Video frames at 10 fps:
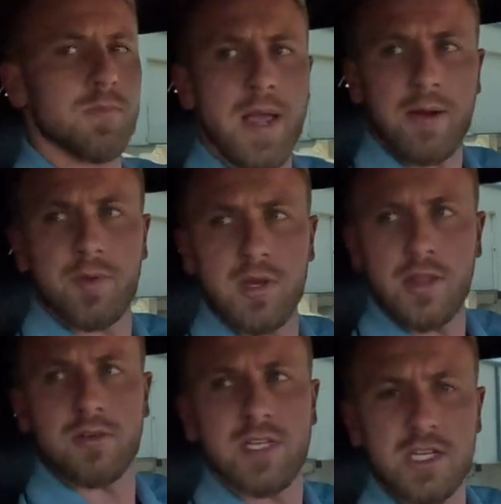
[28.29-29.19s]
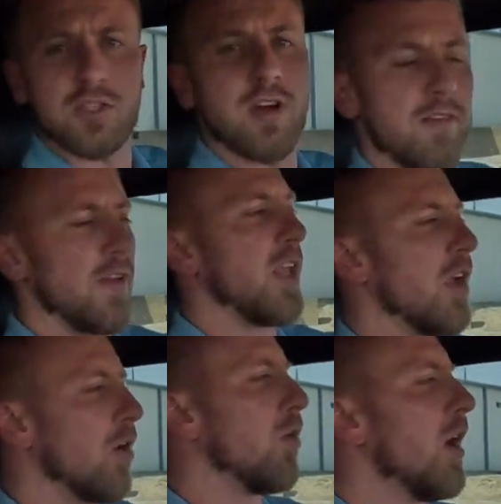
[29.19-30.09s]
back with another test drive
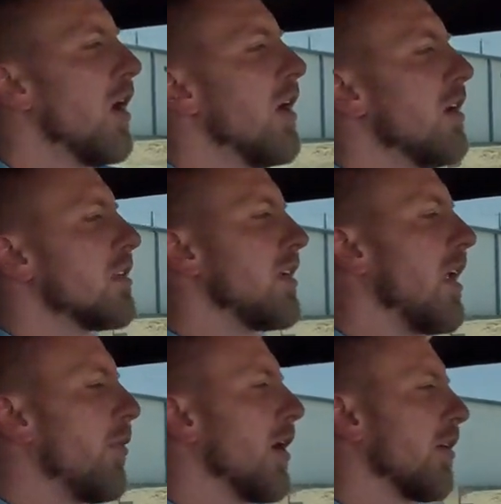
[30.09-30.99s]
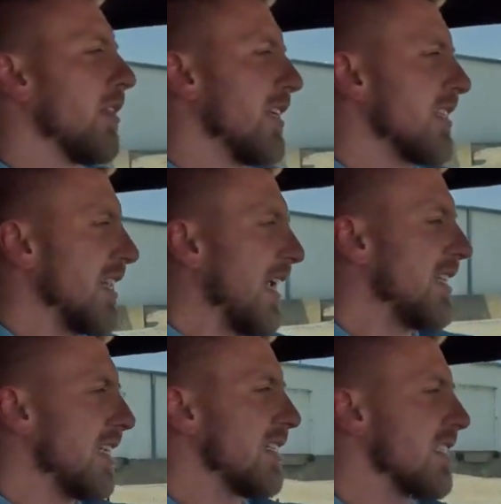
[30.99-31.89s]
video. Today we are in this
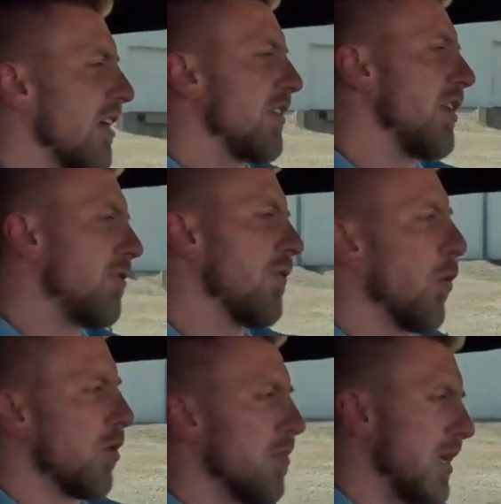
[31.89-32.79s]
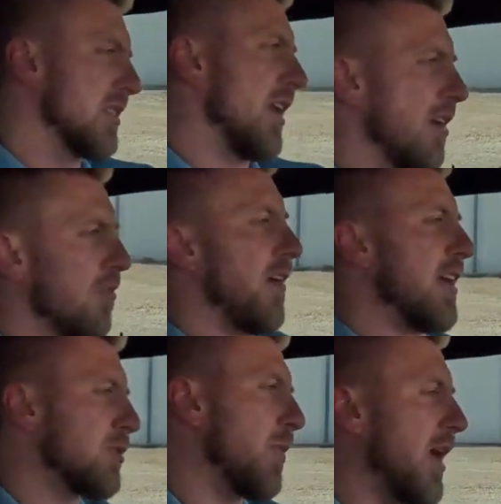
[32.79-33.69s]
1970 Ford Mustang
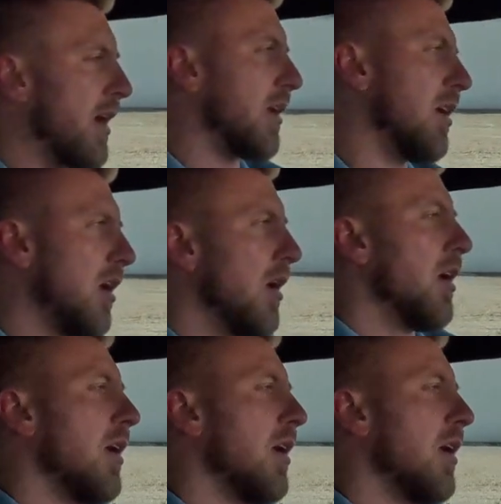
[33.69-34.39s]
Fastback